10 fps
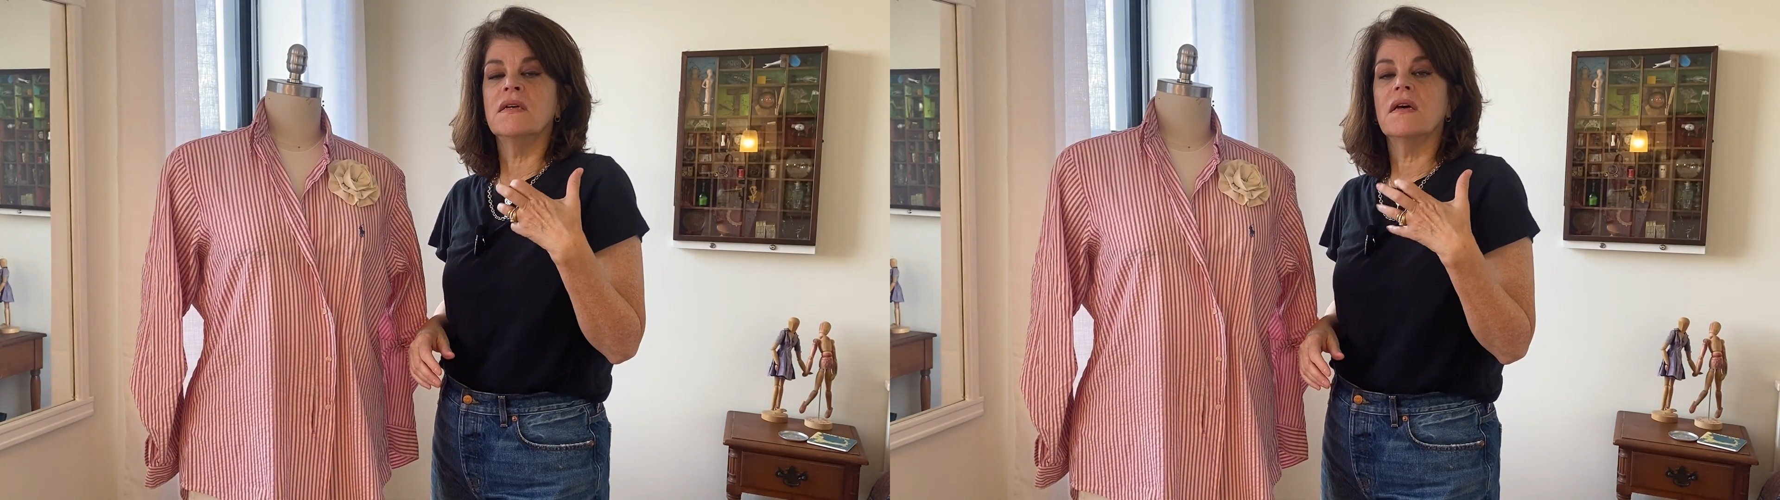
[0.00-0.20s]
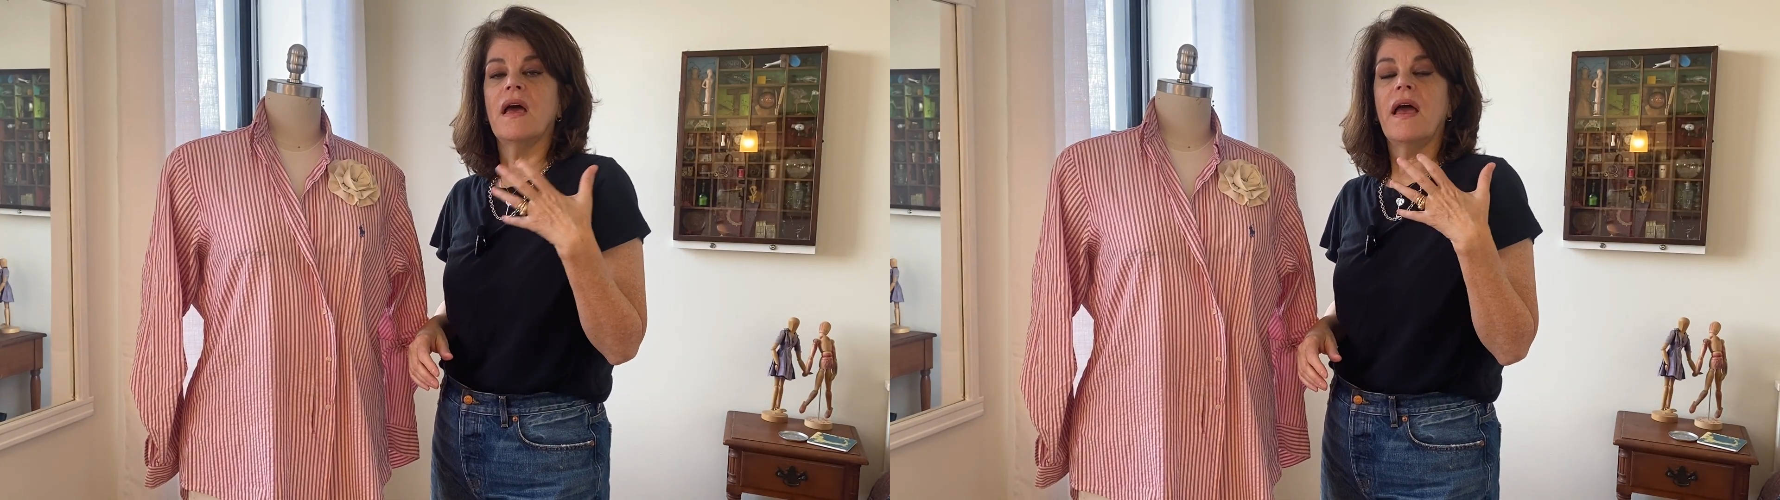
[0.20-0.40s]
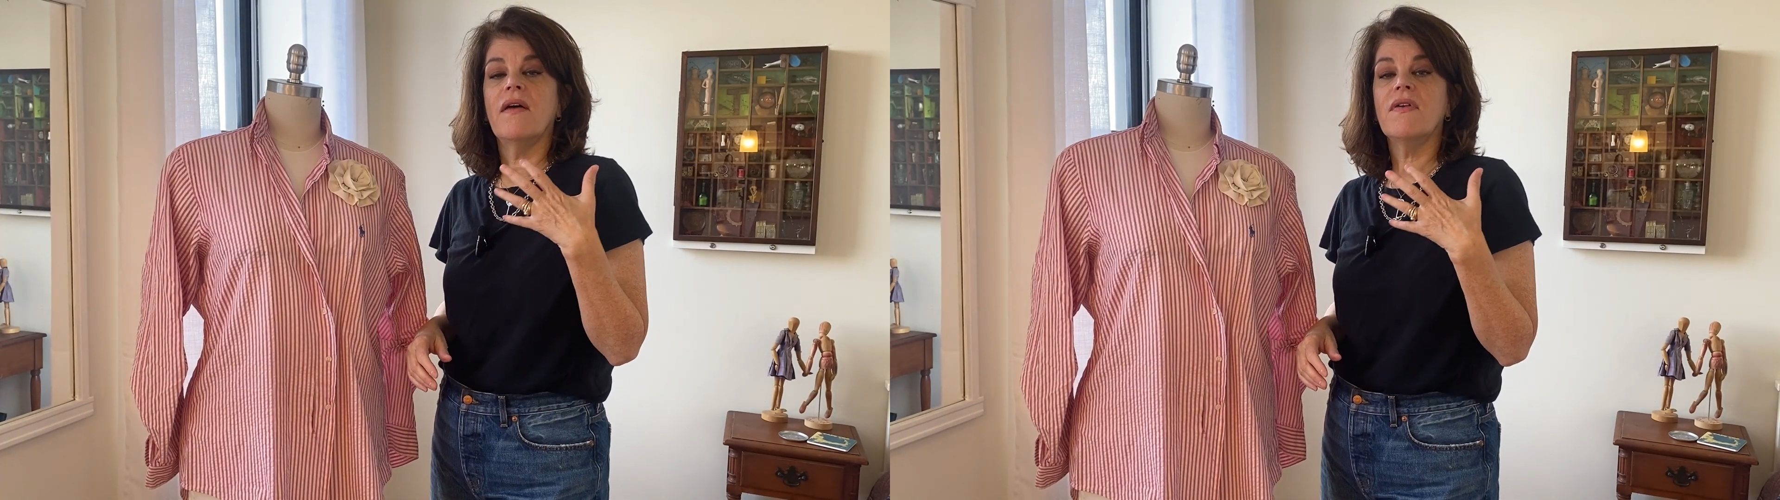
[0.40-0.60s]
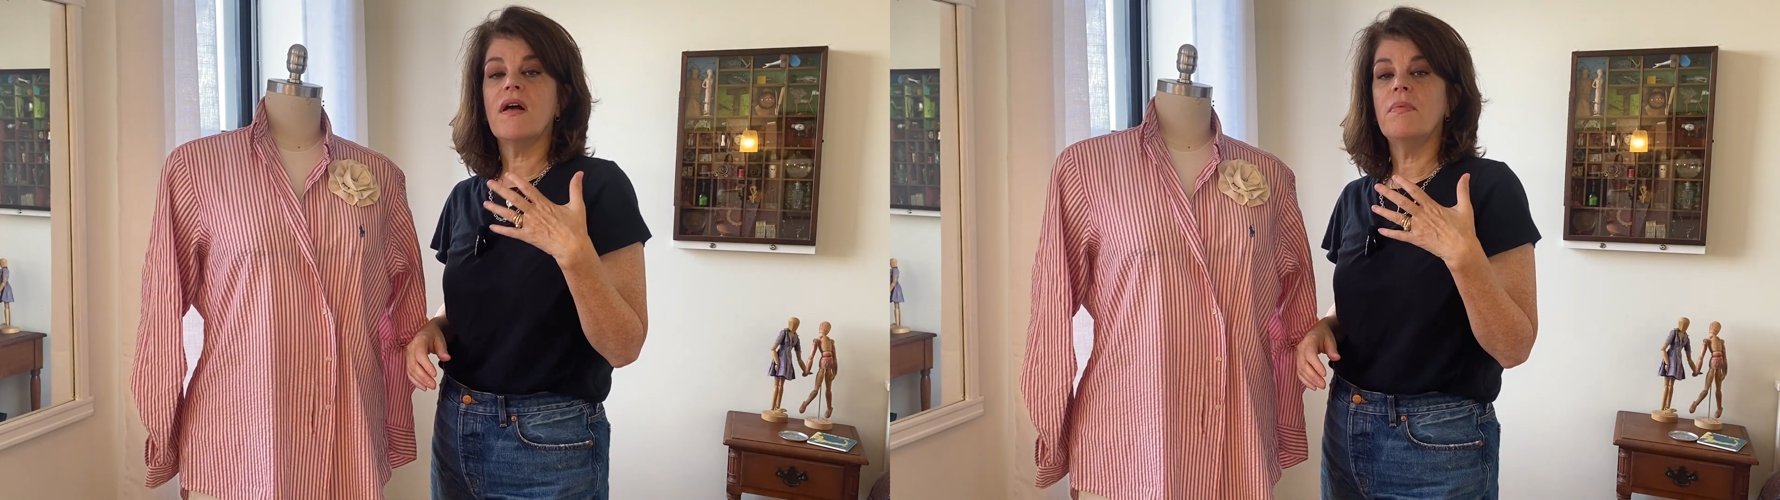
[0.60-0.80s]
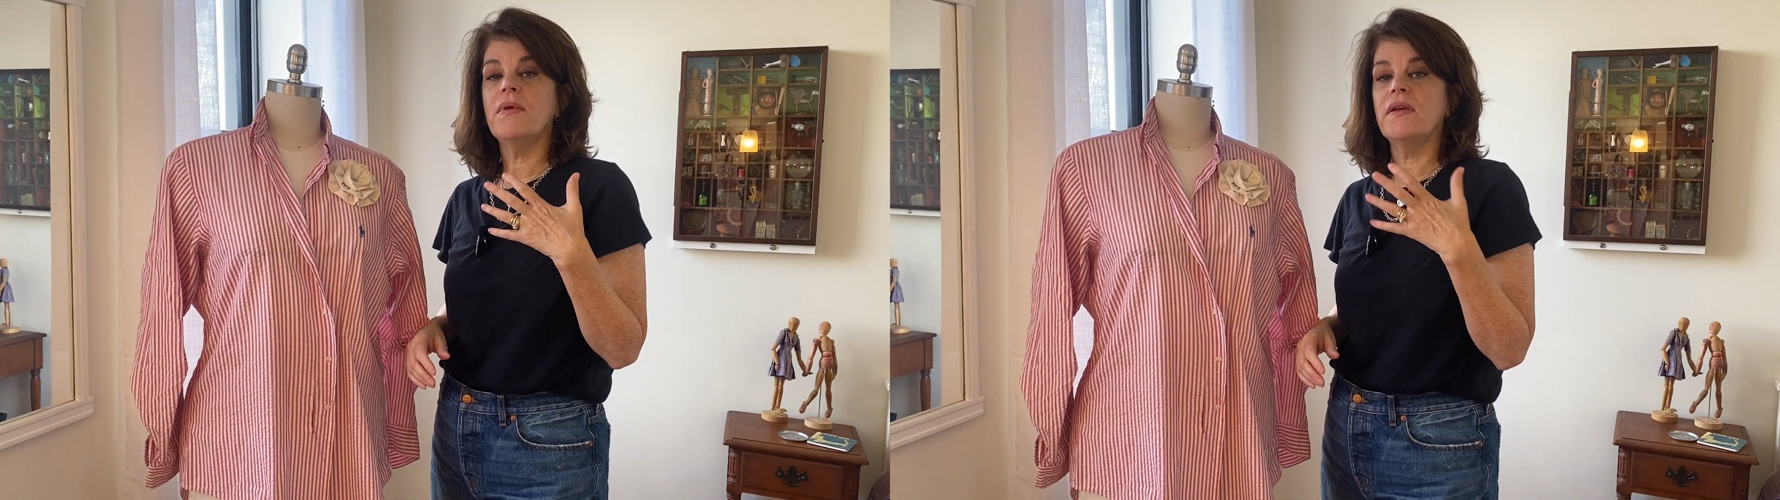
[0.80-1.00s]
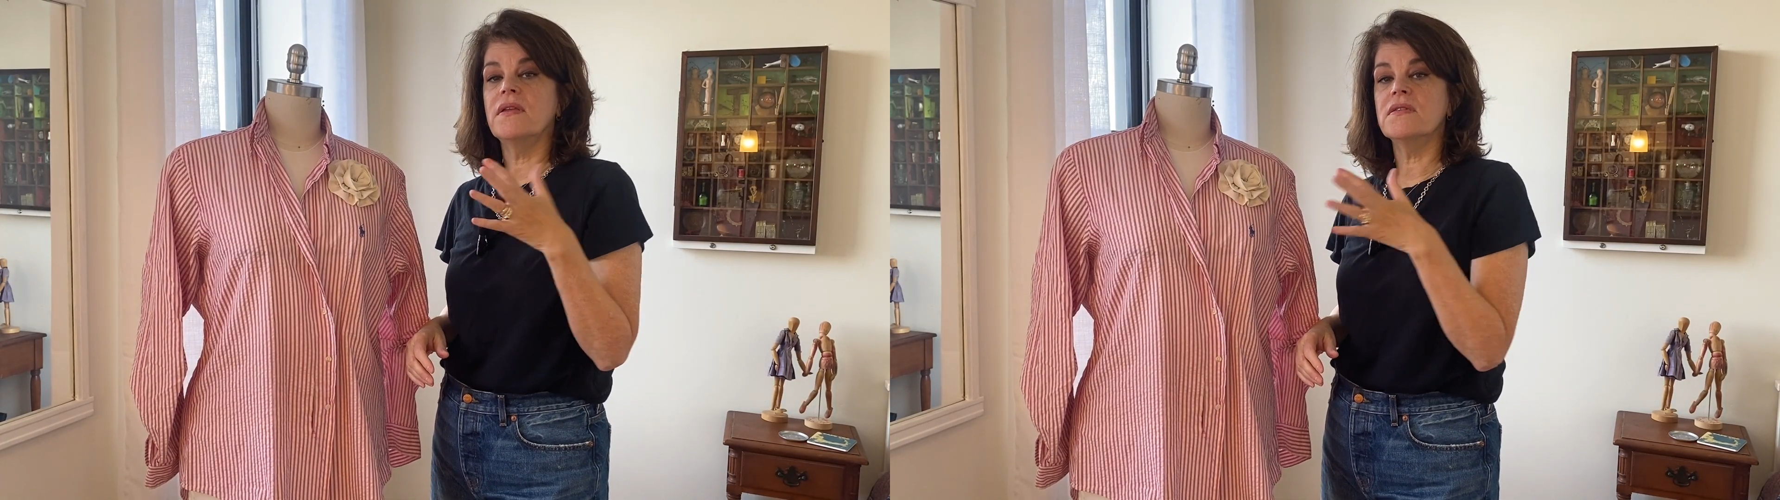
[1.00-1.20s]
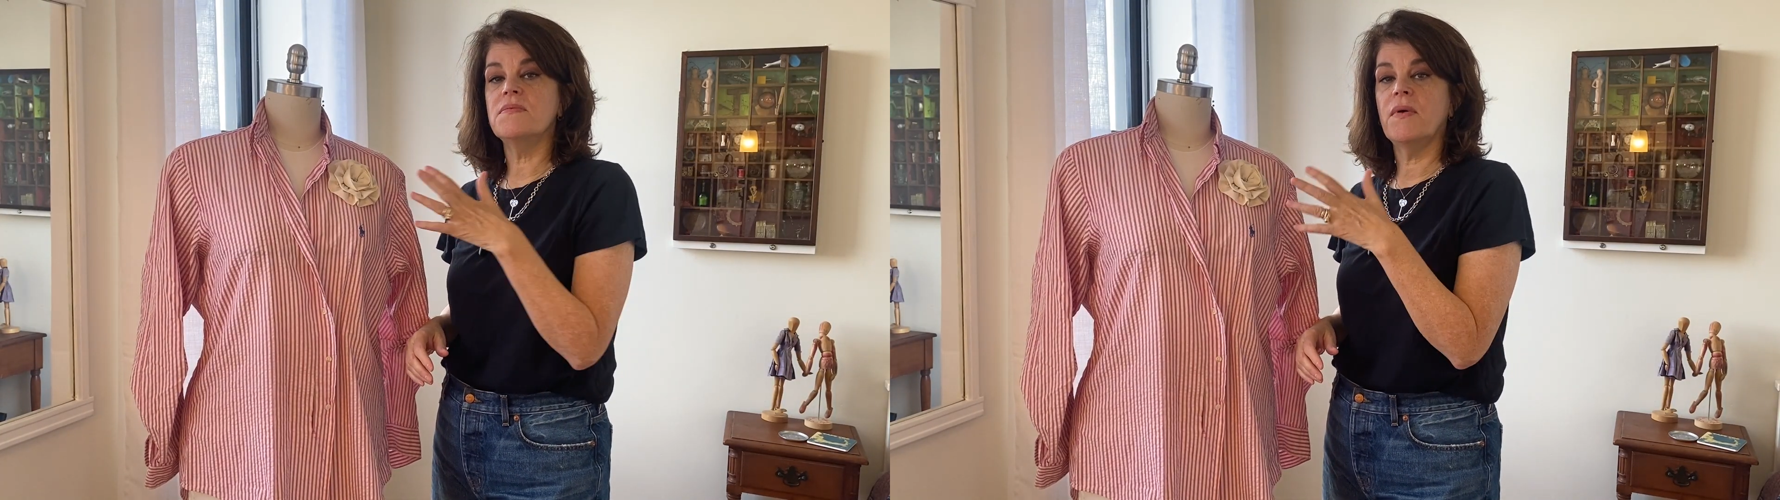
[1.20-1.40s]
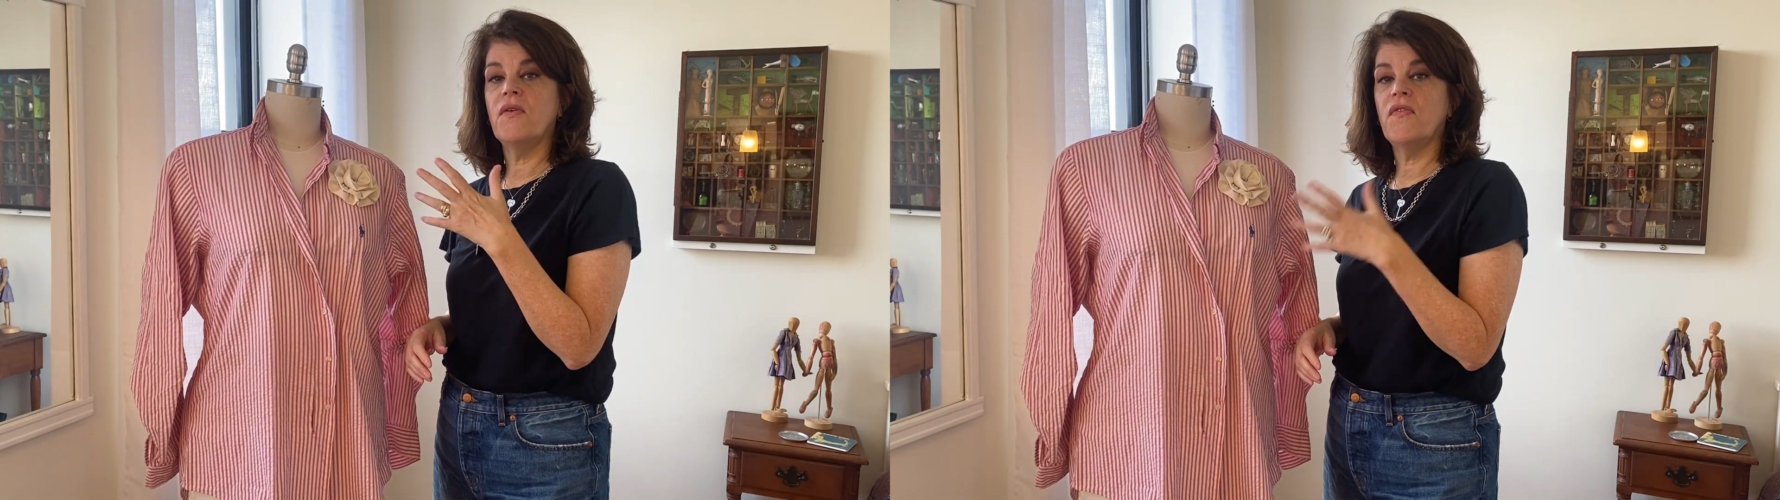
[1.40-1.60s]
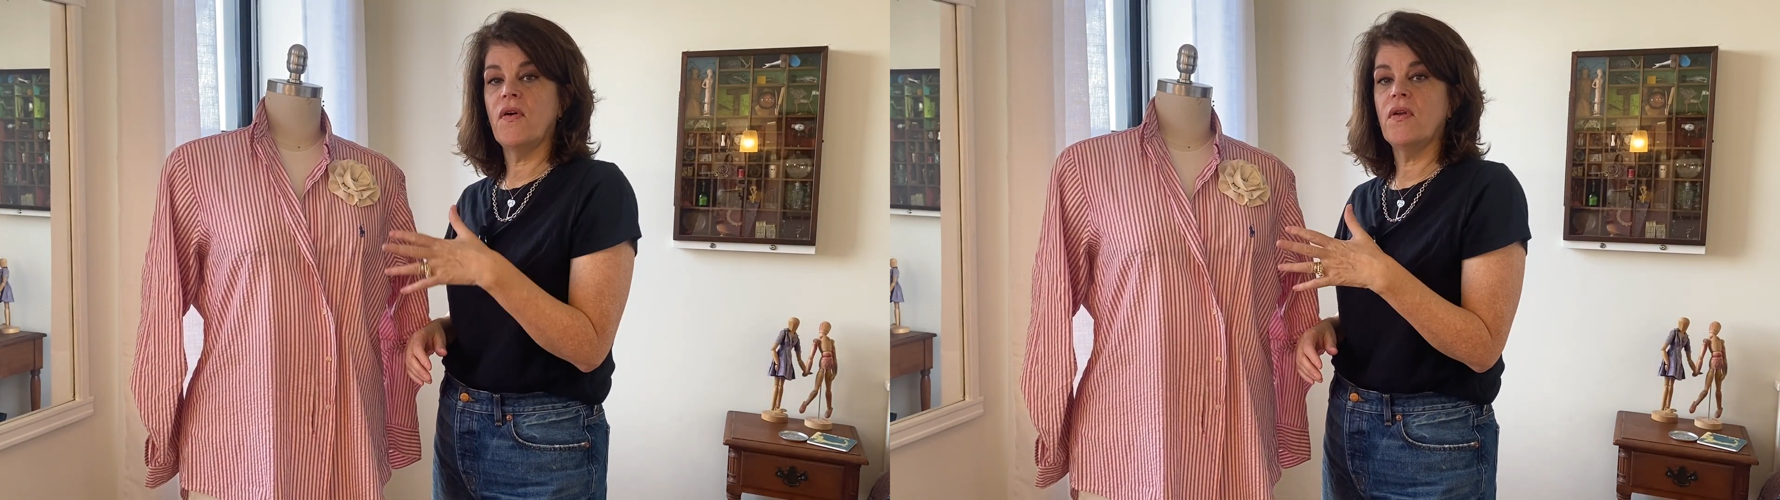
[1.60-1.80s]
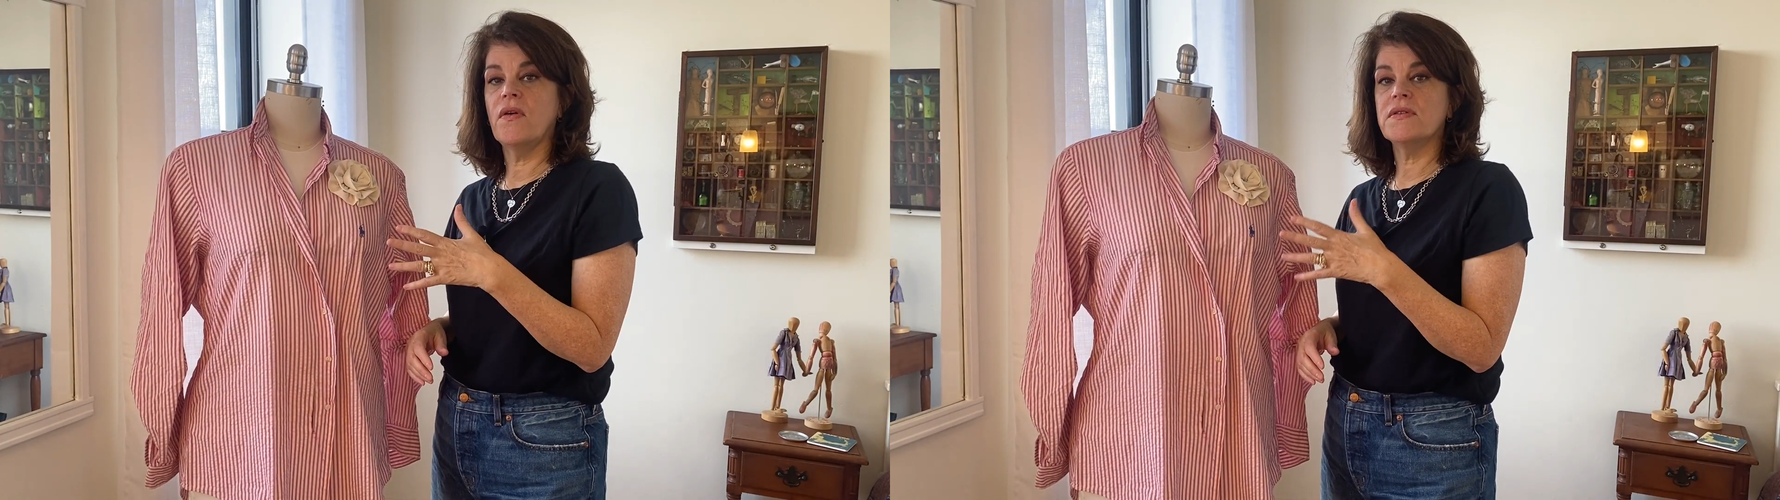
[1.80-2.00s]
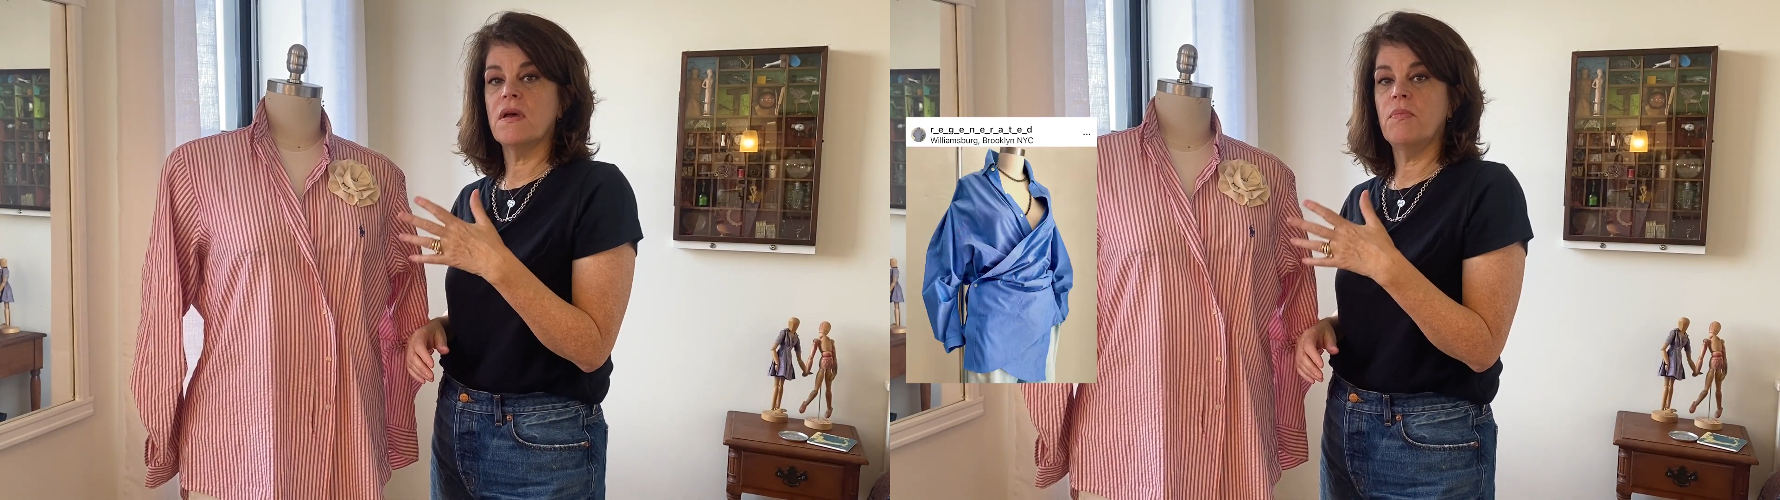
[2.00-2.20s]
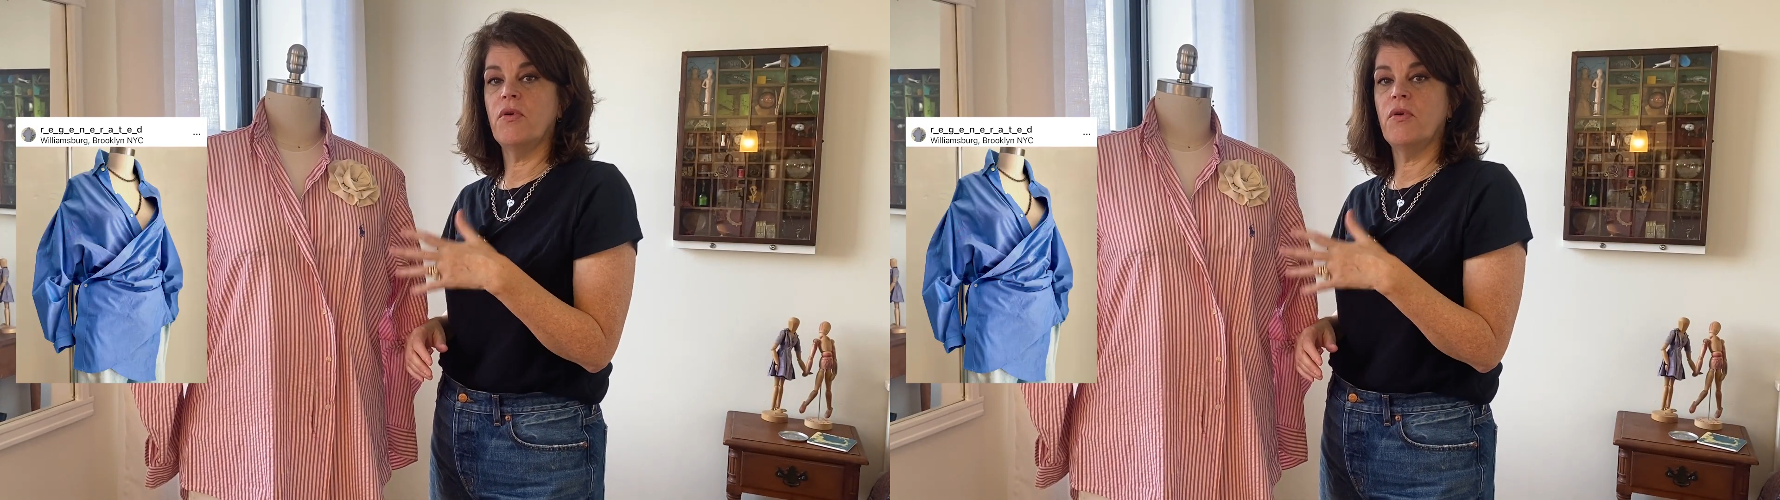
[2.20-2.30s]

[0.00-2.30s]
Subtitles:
I have a couple inspo photos I'll